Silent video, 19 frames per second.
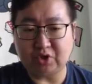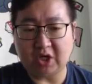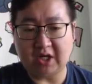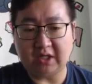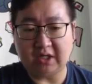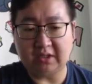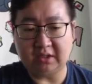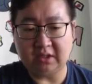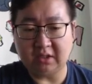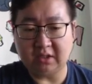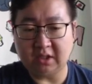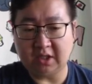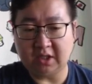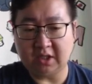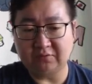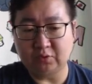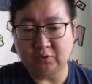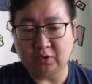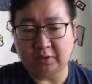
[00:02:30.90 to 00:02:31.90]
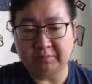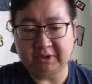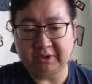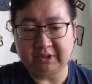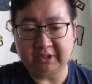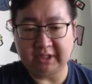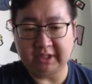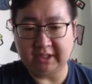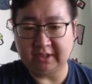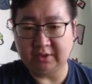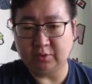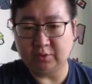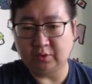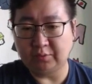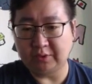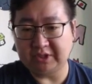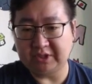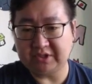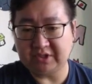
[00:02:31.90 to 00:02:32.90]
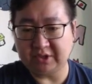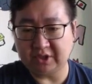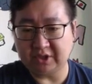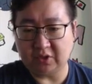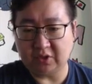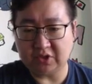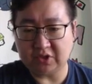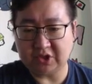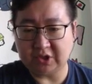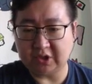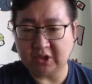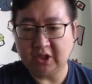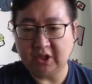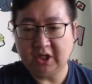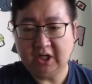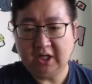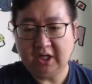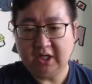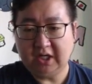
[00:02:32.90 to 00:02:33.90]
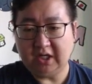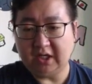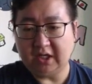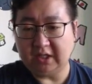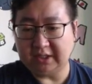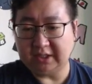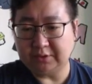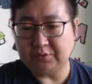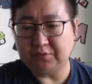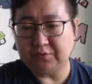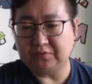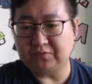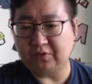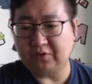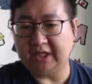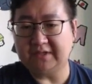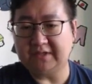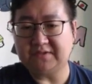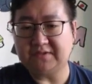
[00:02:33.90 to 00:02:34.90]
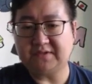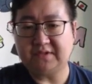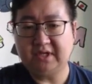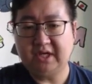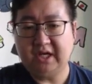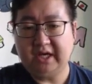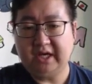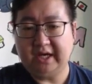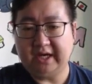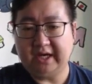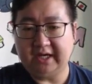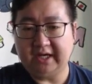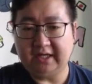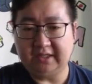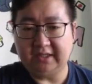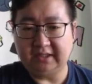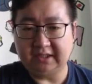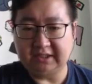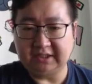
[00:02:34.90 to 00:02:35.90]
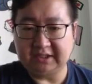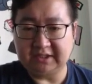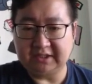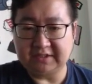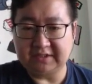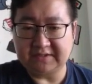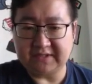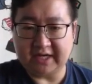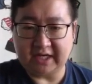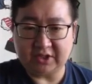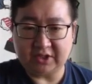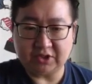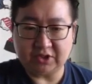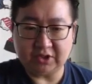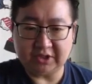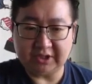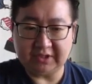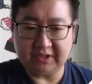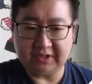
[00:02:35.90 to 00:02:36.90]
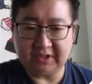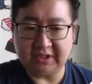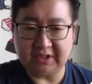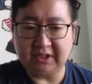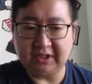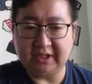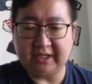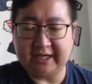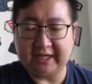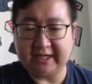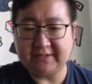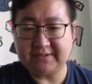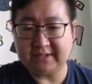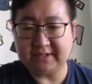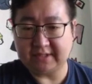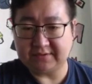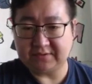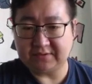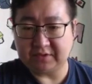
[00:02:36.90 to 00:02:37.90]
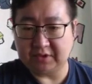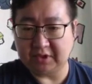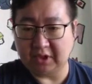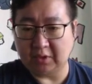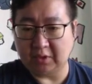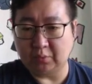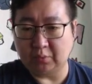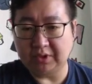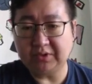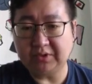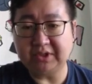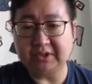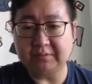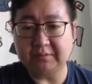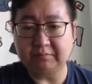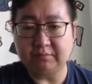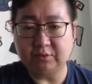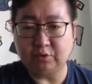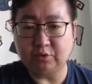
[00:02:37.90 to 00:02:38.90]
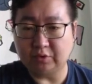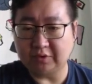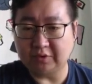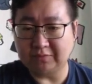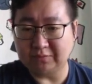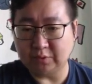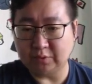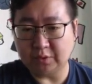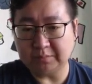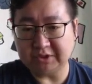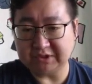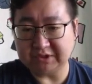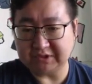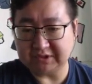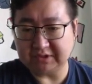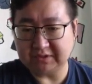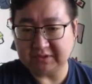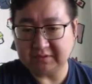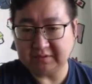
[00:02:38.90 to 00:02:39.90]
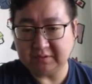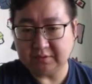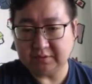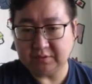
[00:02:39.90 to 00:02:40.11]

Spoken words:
brought a lot of Norman and Norwegian culture into France. And he is actually the ancestor of William, Duke of Normandy.